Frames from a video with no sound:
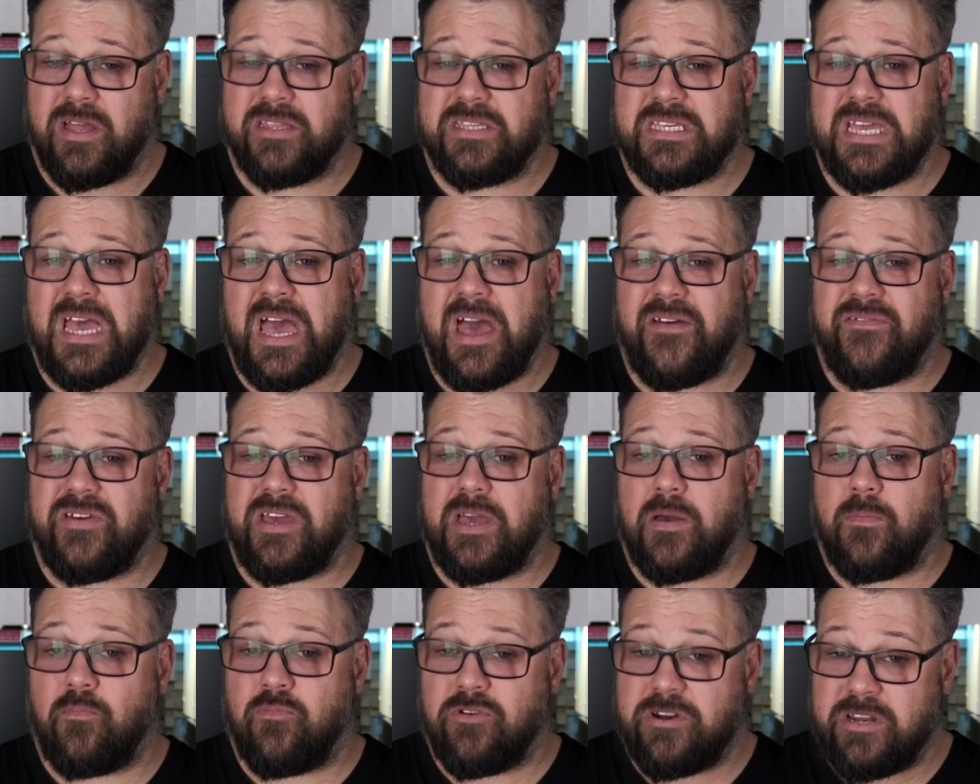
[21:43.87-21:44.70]
to having
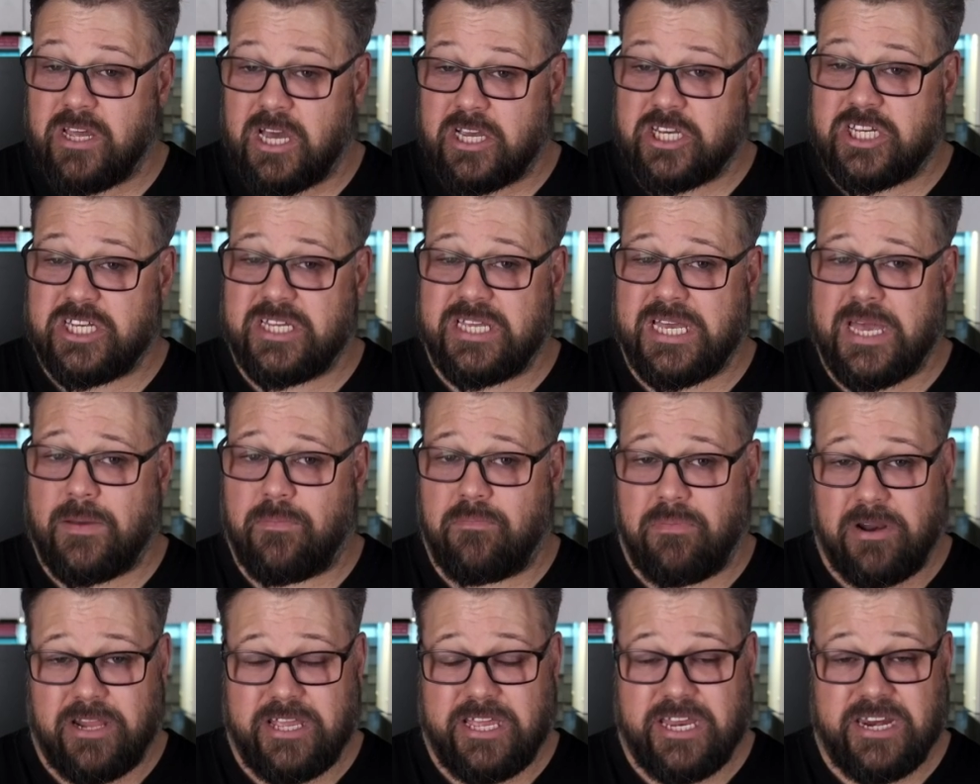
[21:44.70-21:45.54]
a production
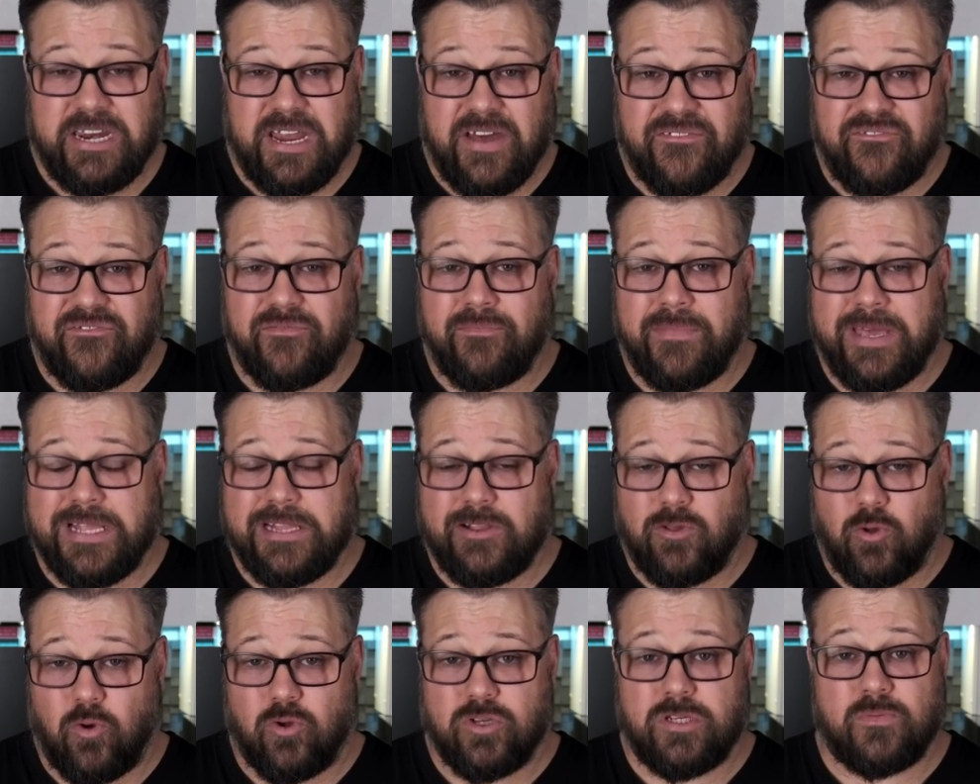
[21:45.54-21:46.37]
capability enough for me to
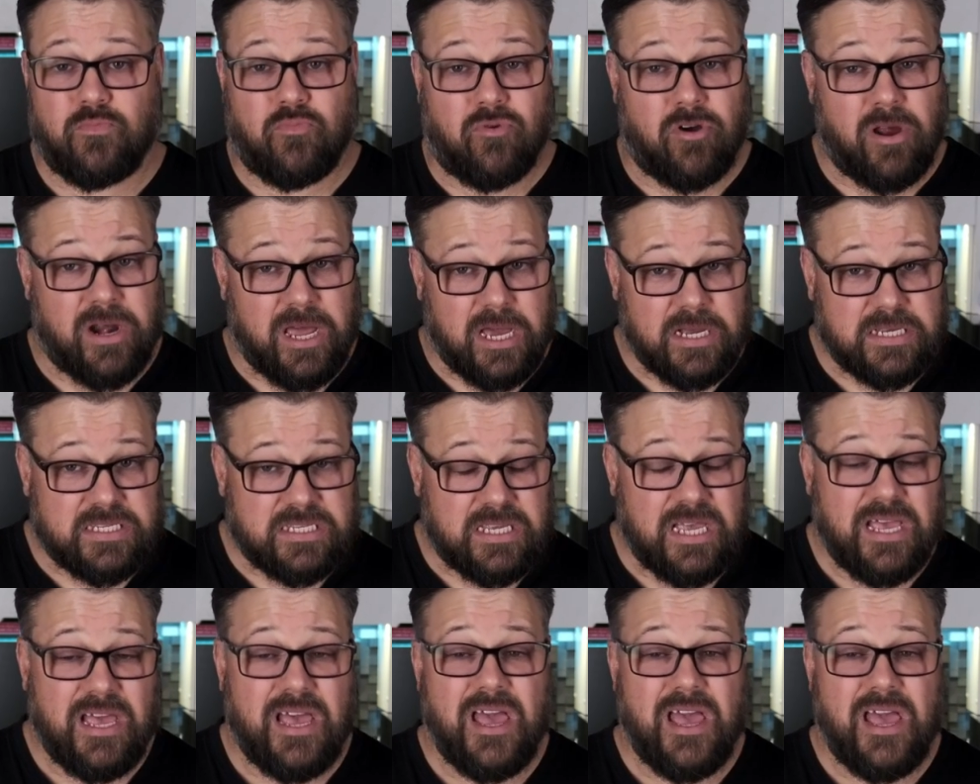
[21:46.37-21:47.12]
launch products.